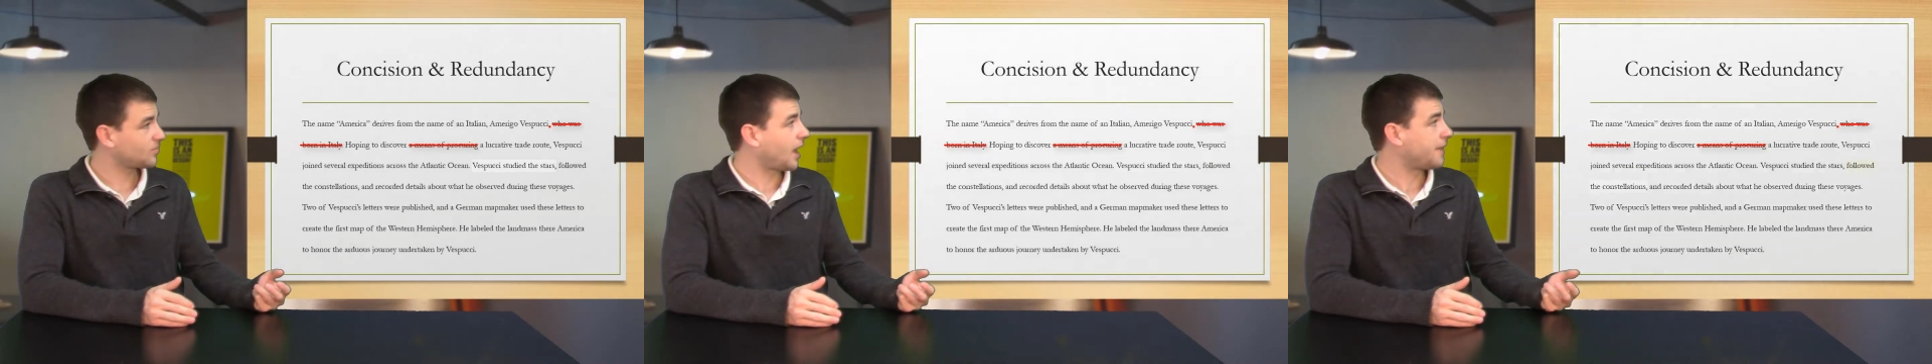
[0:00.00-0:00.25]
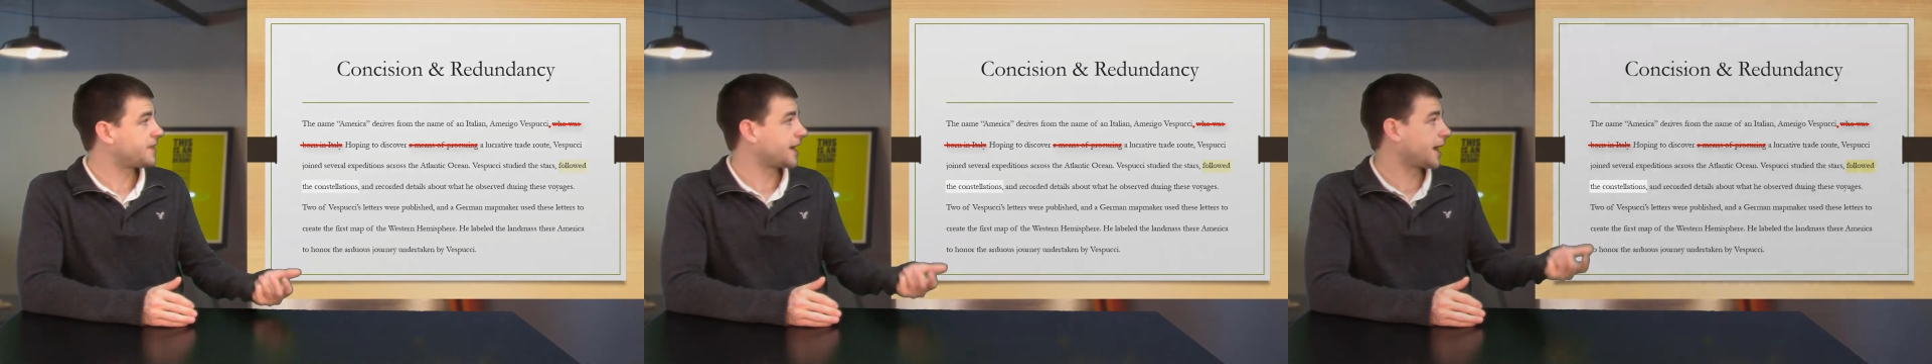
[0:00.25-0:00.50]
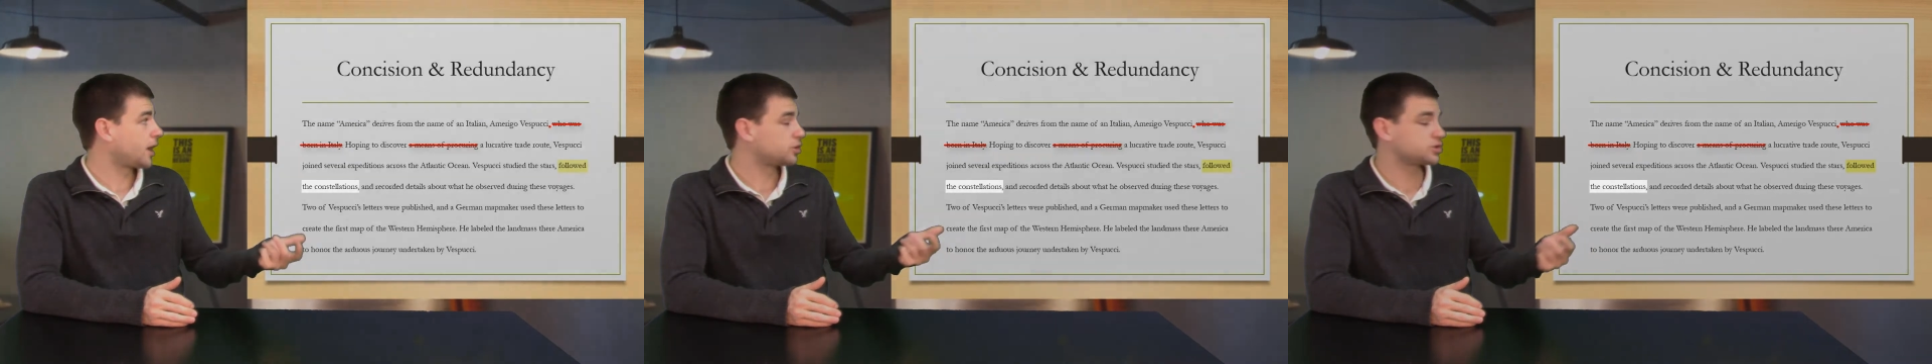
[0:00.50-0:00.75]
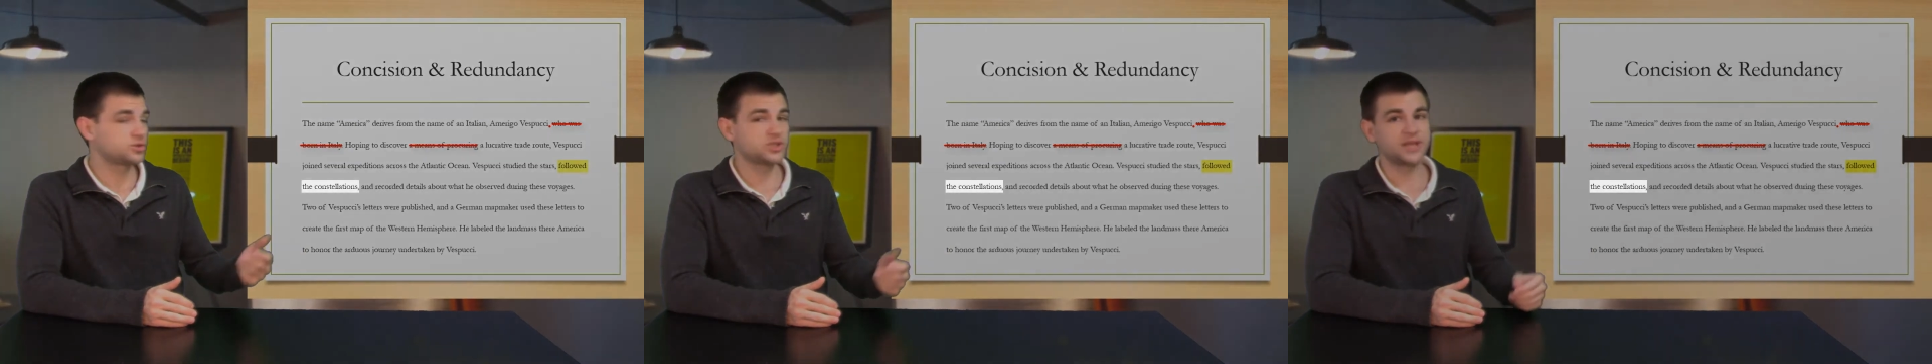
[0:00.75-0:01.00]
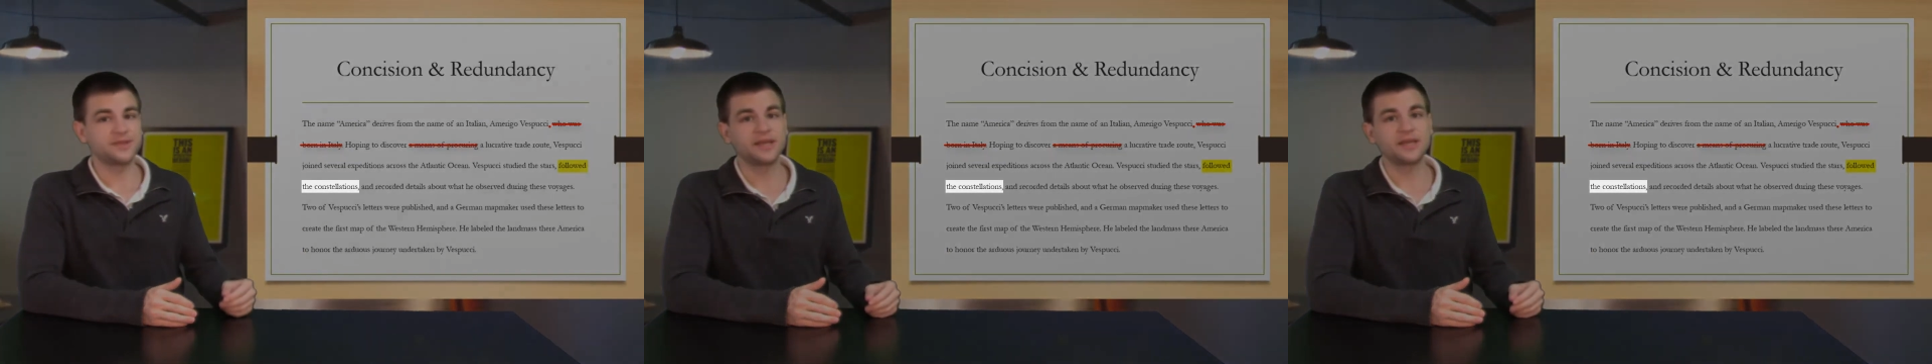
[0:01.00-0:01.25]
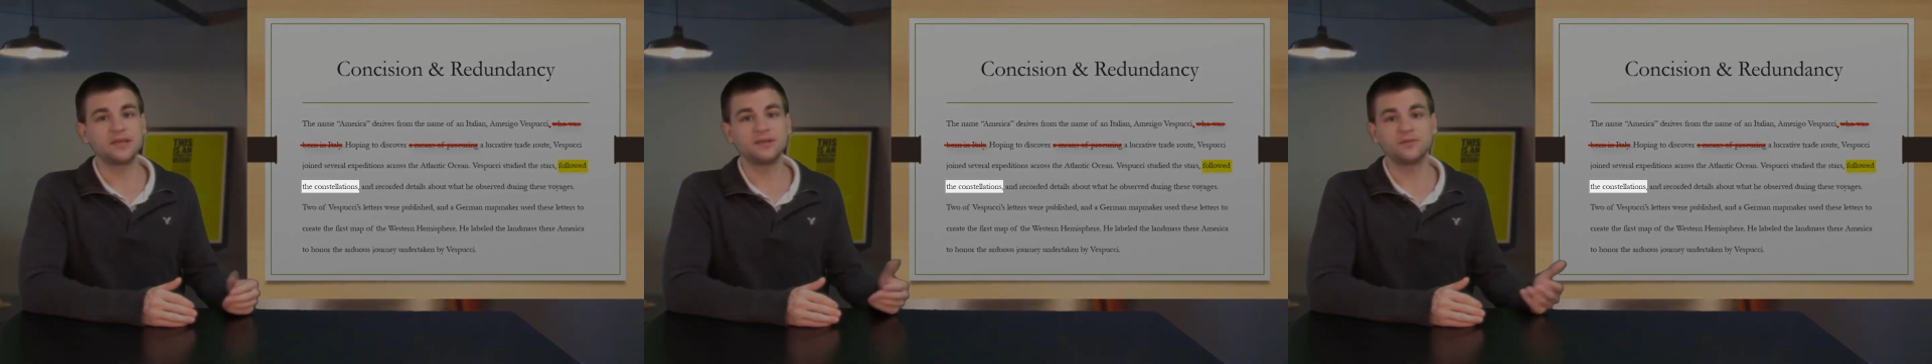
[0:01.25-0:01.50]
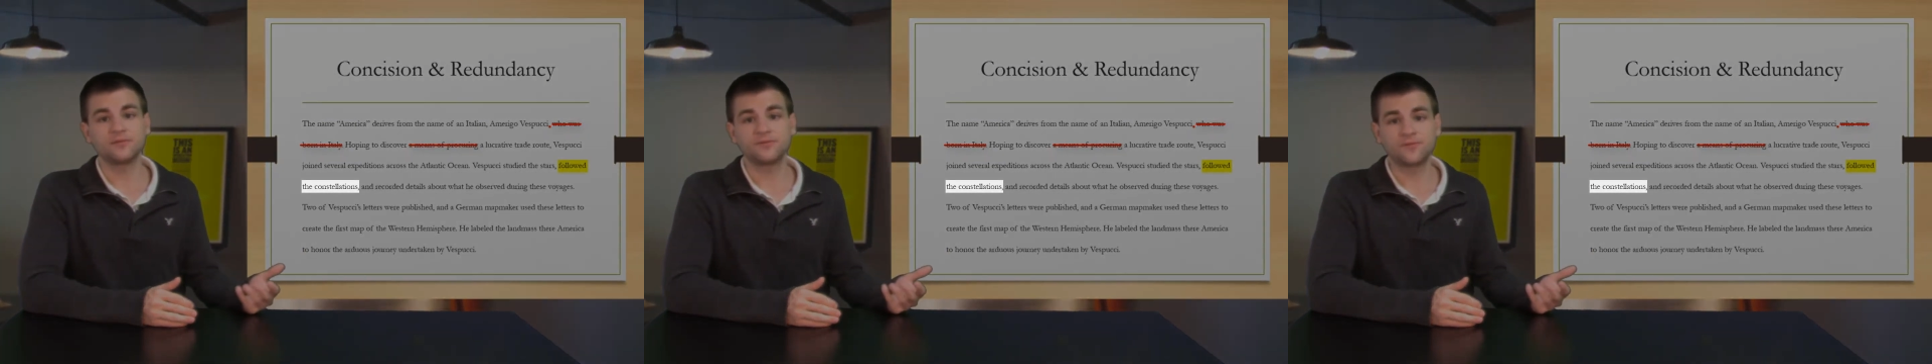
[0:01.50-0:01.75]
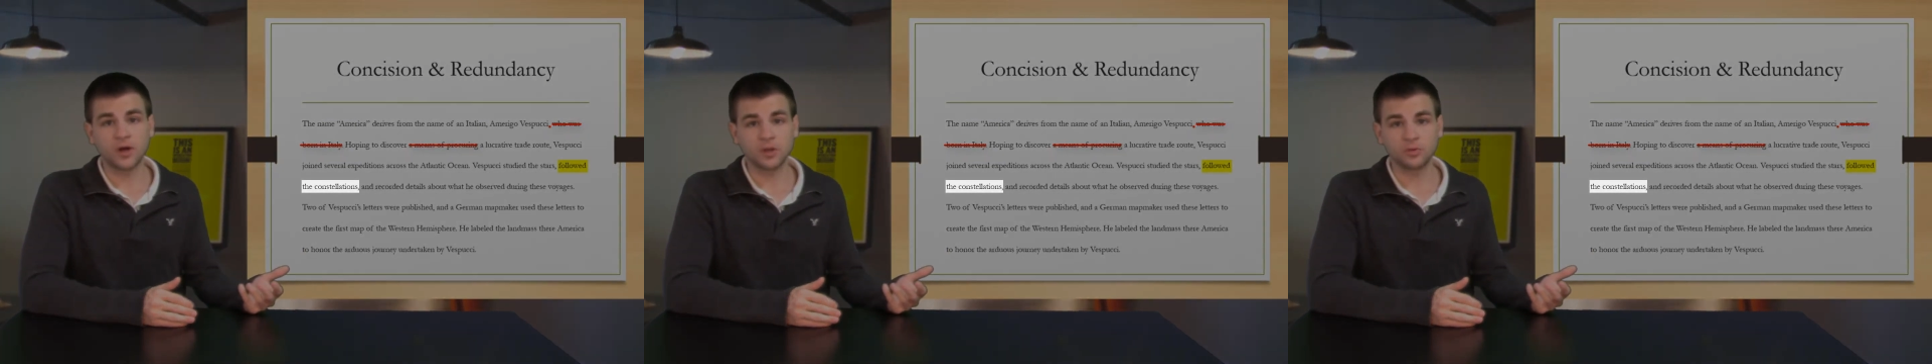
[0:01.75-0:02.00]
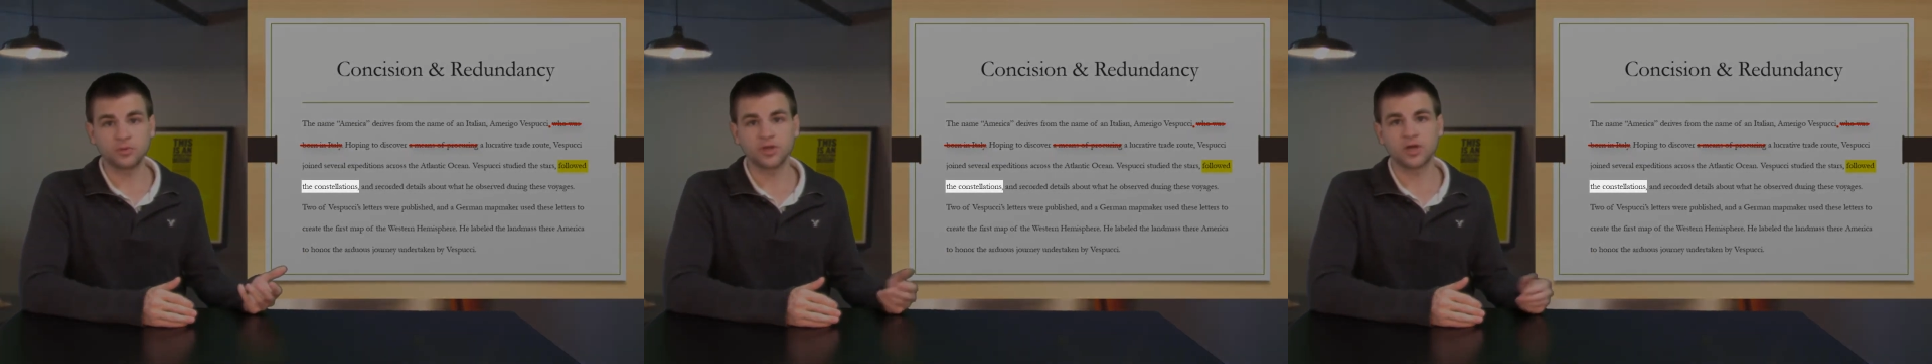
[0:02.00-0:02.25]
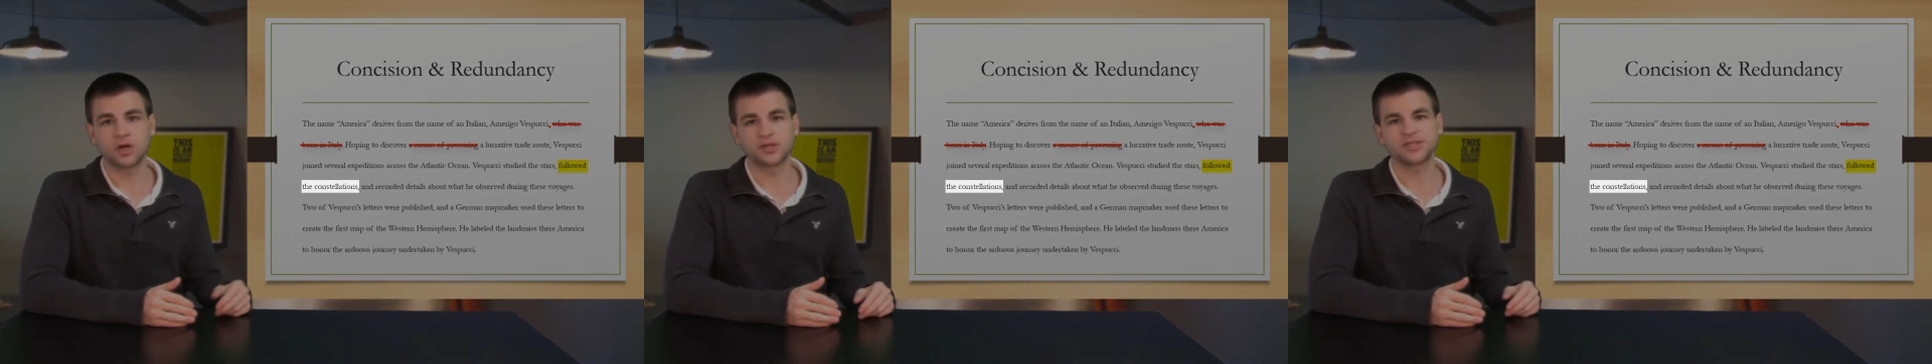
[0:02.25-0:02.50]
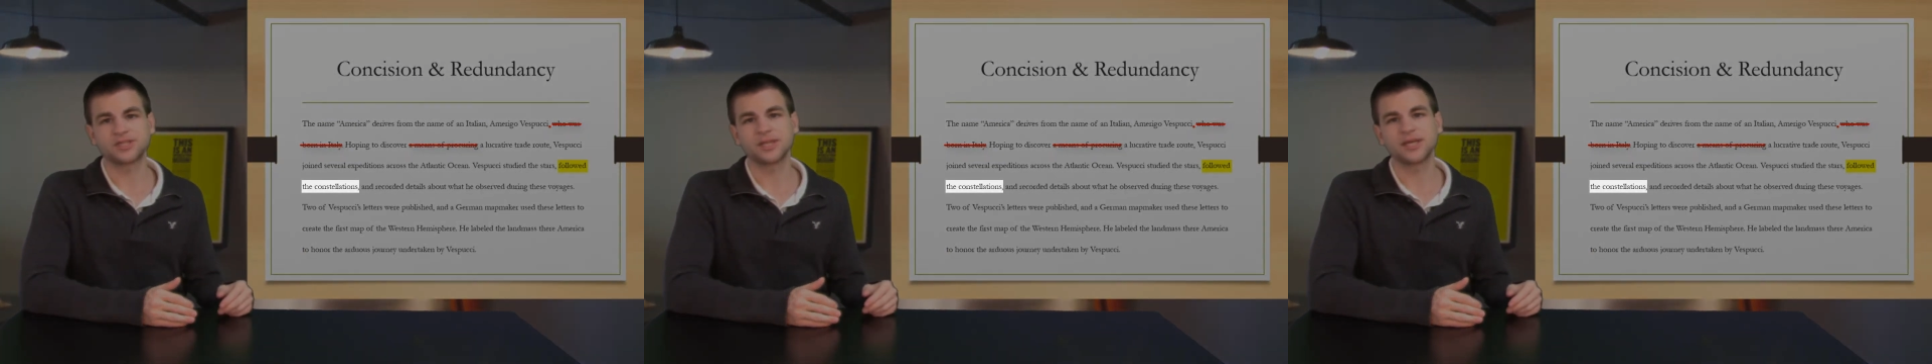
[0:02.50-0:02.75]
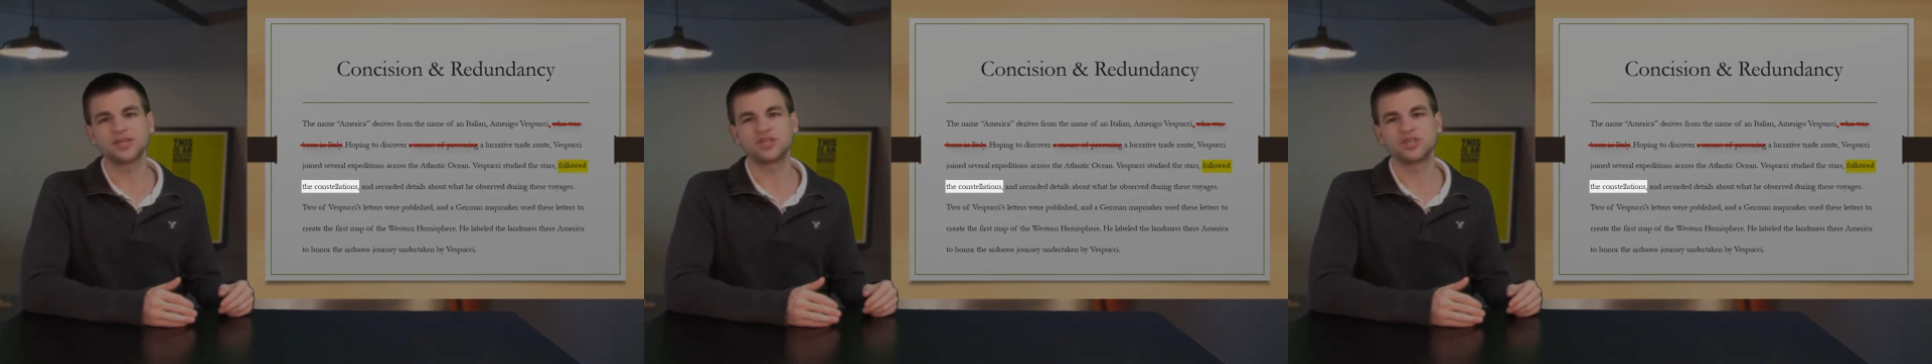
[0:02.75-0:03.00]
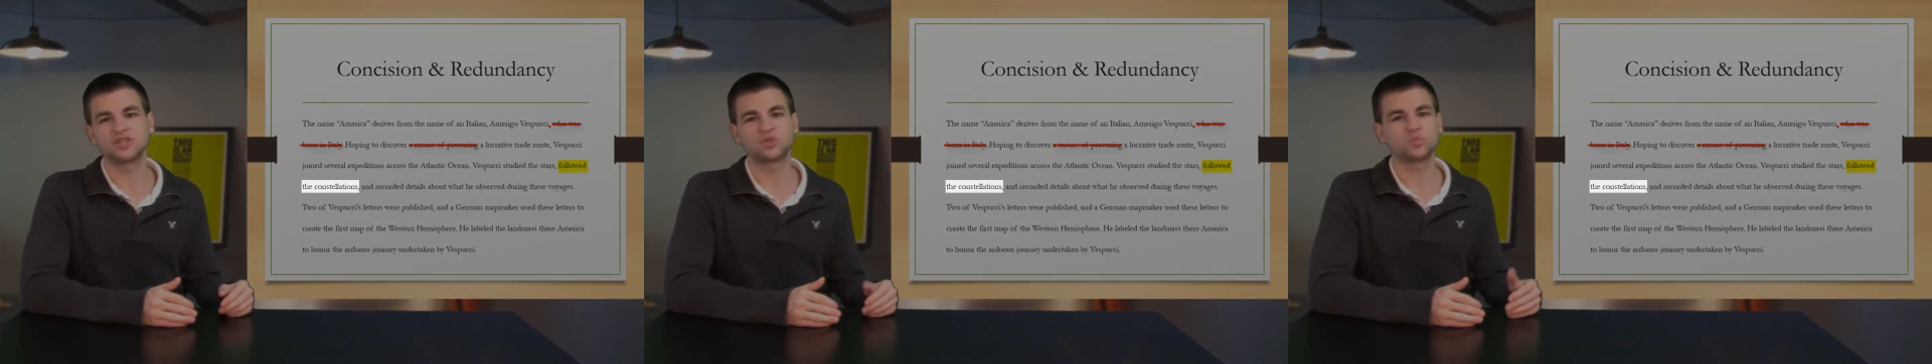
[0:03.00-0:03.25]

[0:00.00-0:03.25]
and then I also said that he followed the constellations.